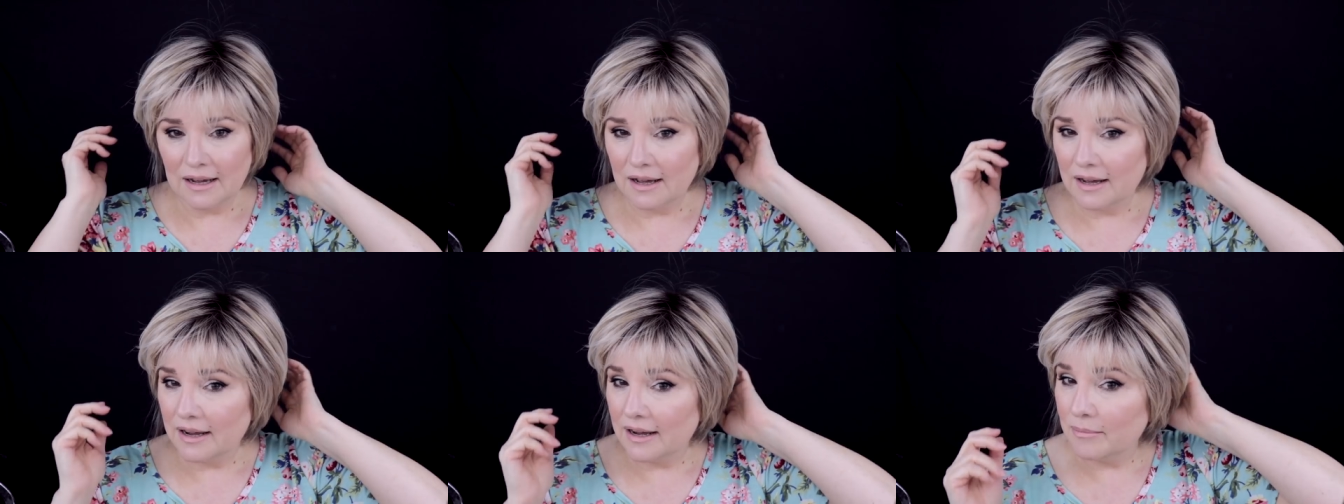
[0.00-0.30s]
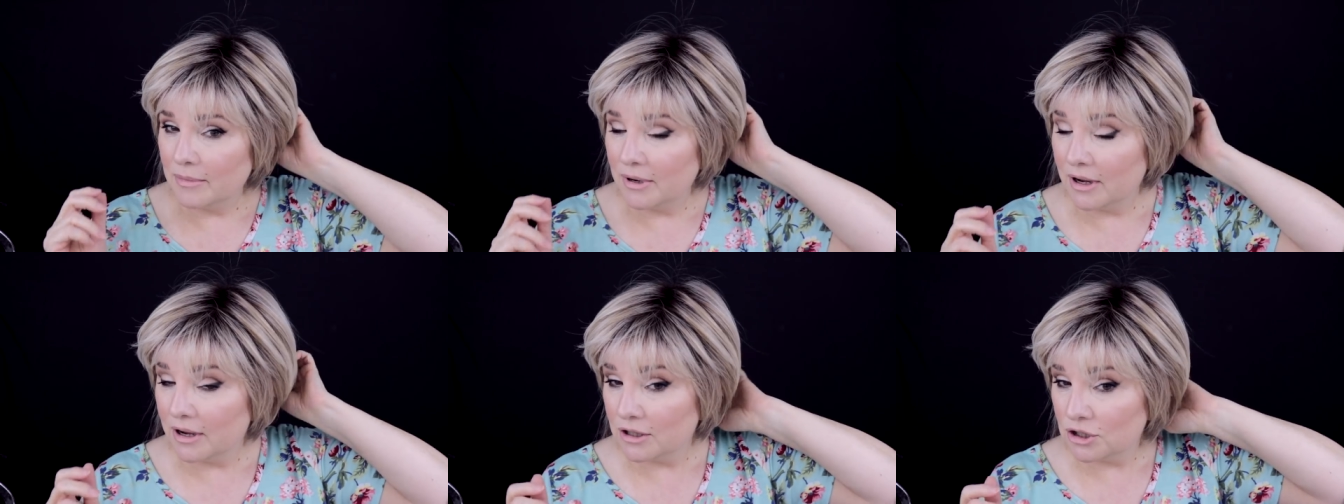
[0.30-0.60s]

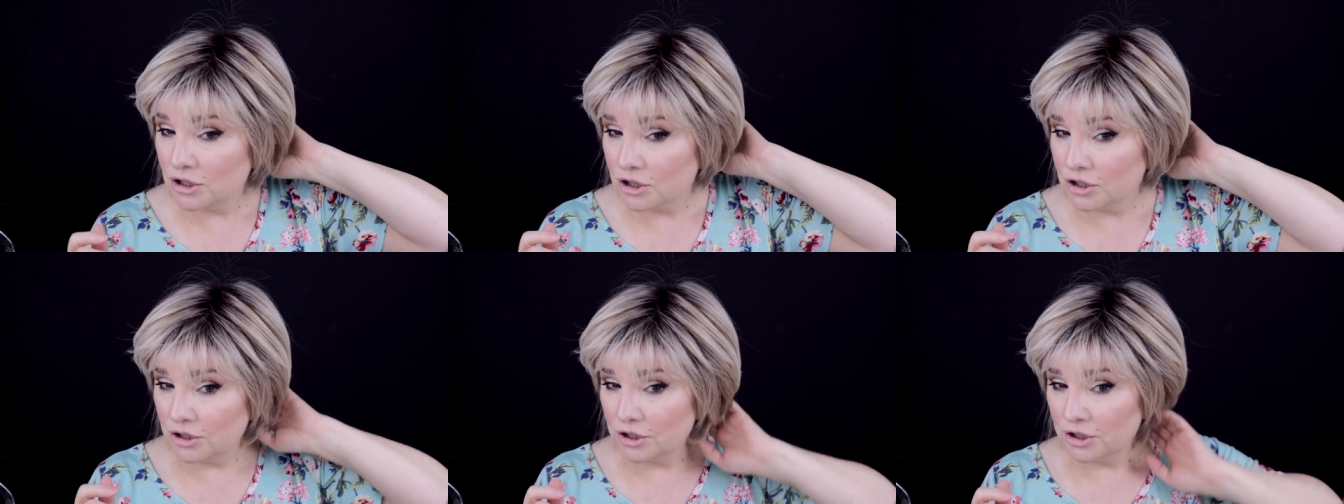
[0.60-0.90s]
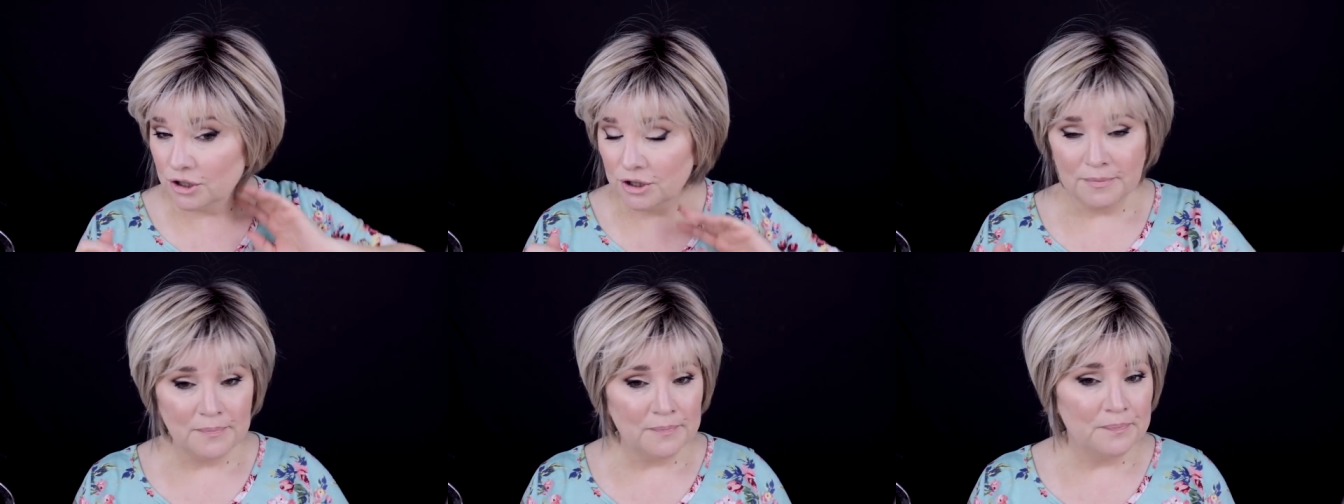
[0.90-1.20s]
I'm not
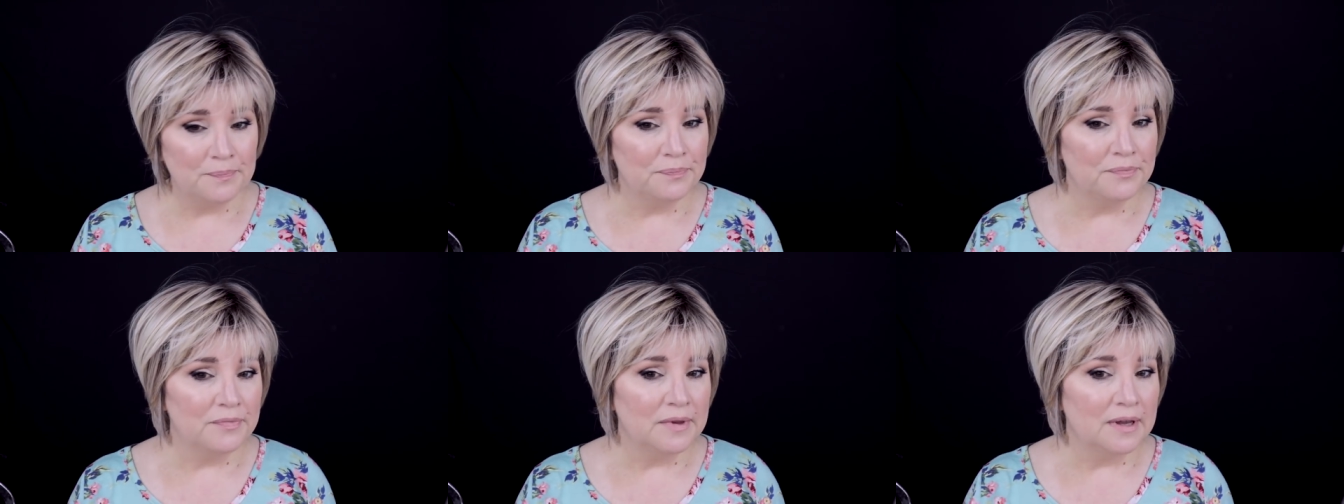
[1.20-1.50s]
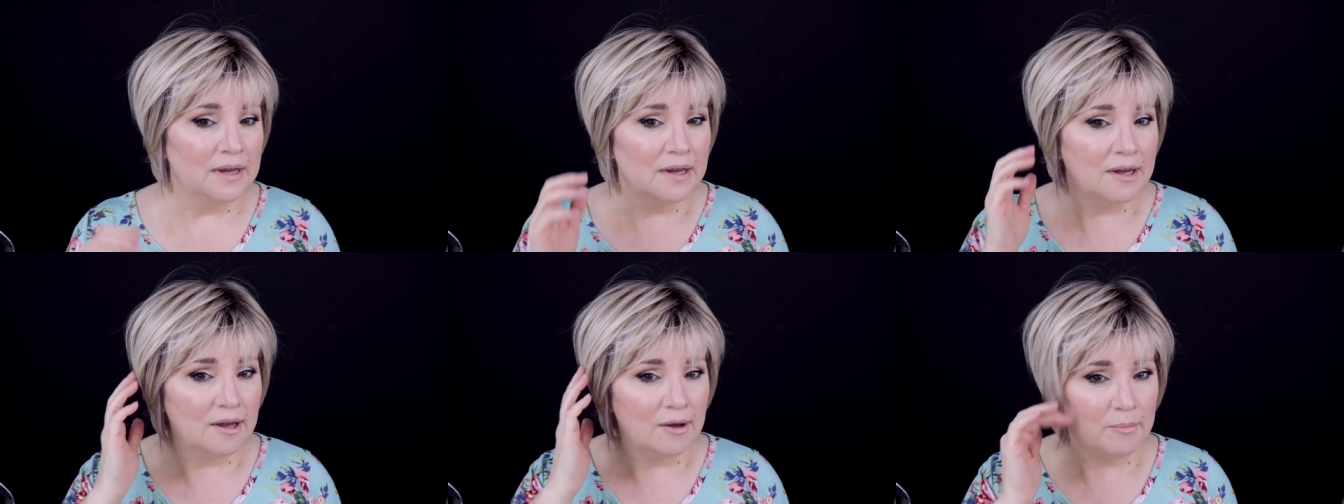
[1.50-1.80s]
sure.
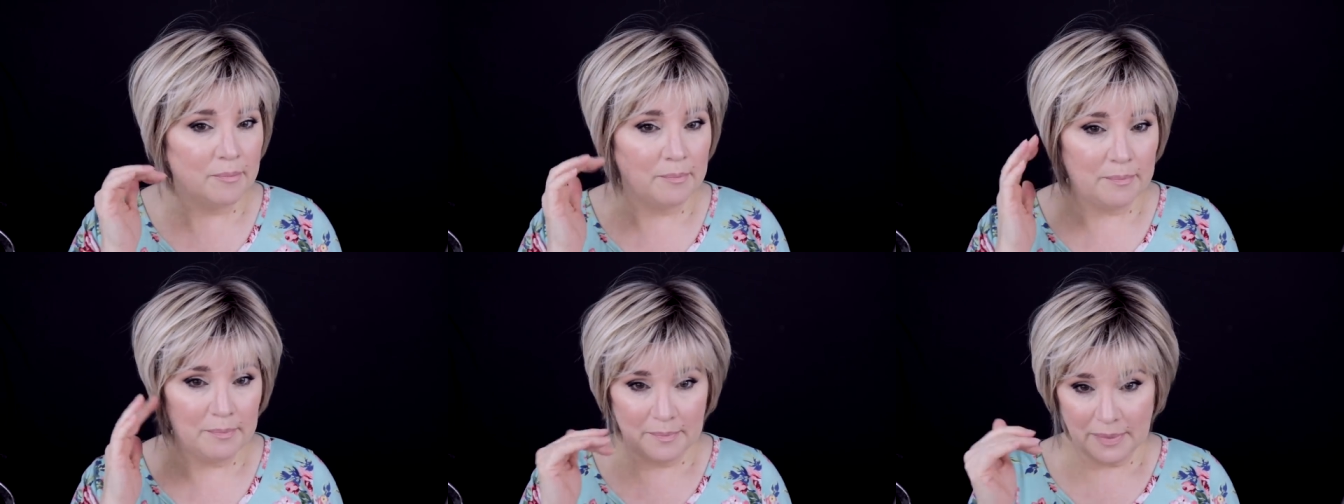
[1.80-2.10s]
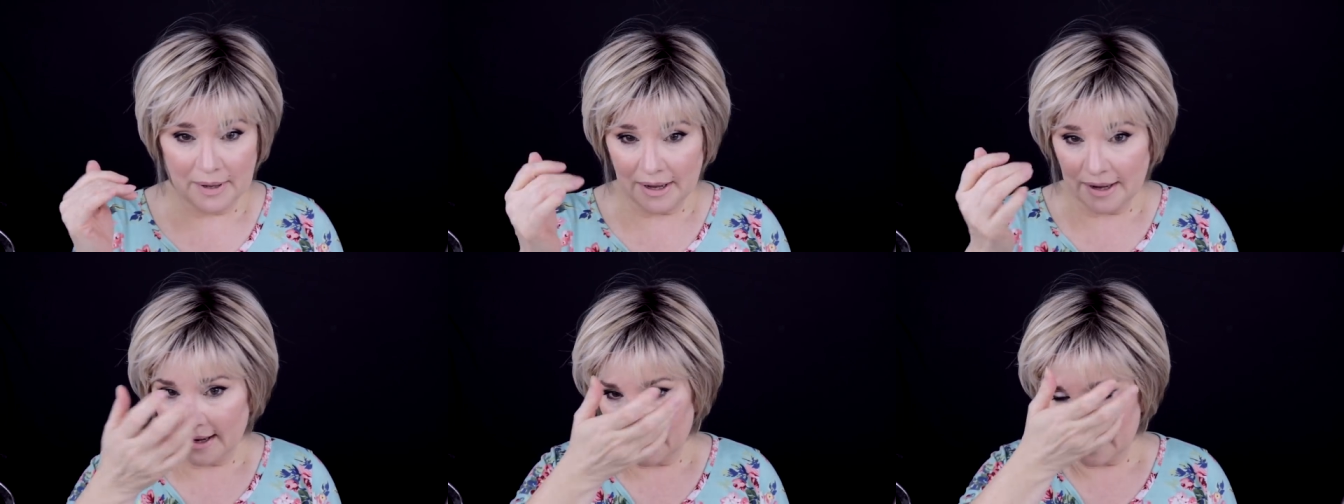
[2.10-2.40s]

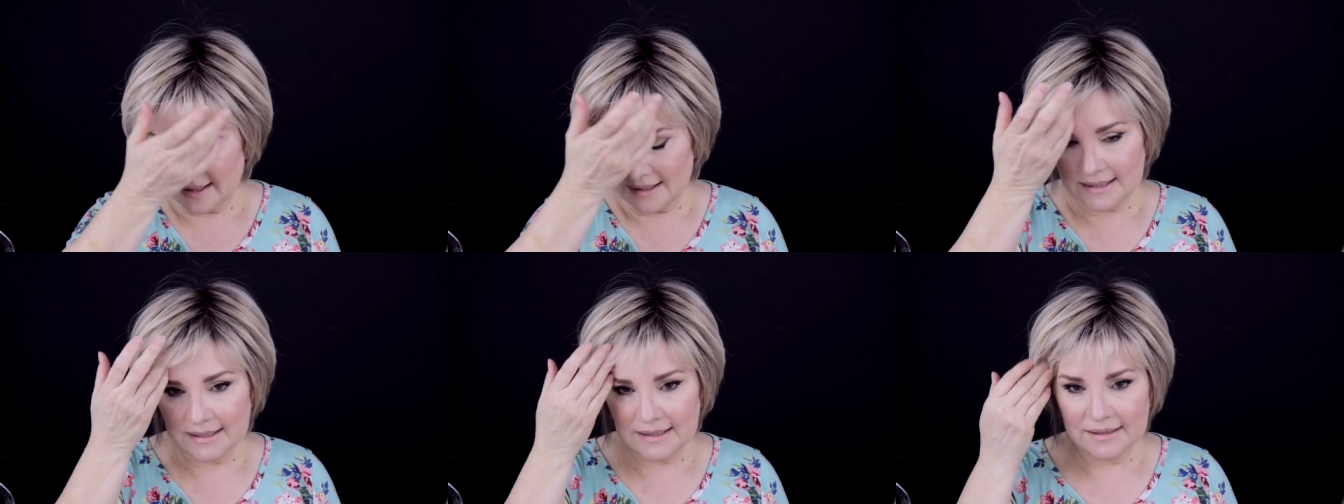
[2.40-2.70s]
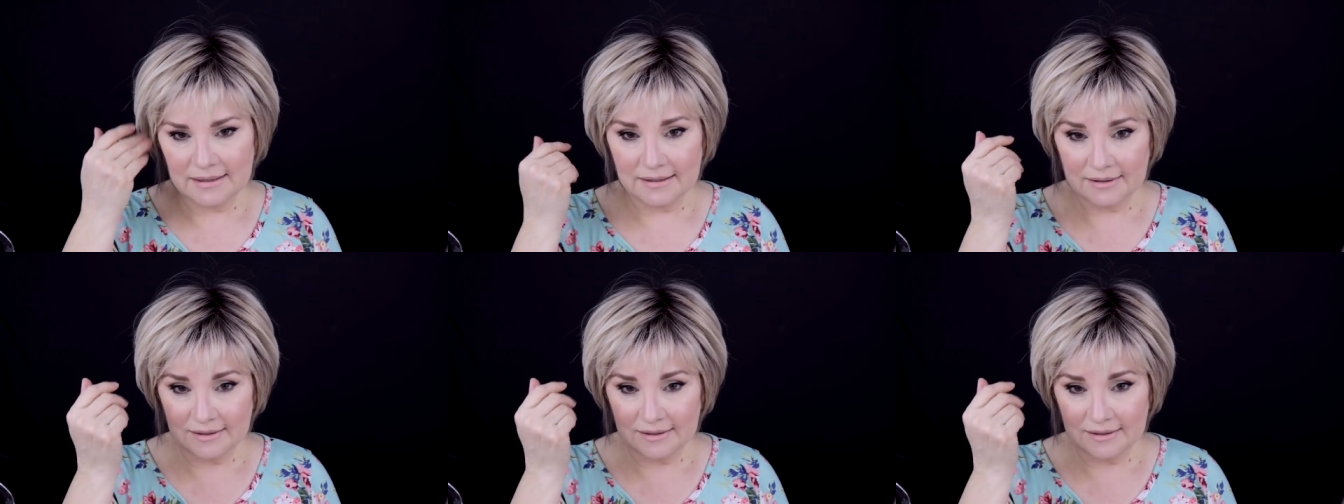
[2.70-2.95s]
But